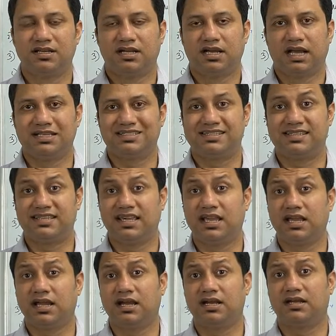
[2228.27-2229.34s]
and
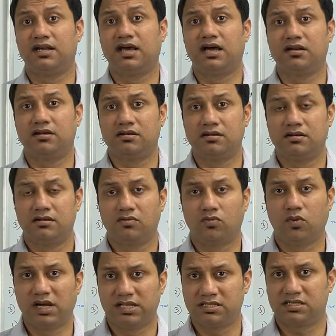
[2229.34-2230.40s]
seeing it done
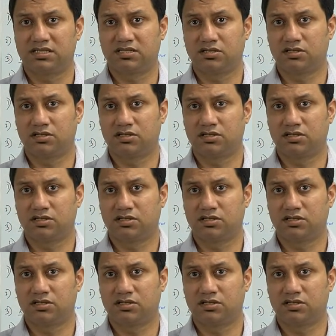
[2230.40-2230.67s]
once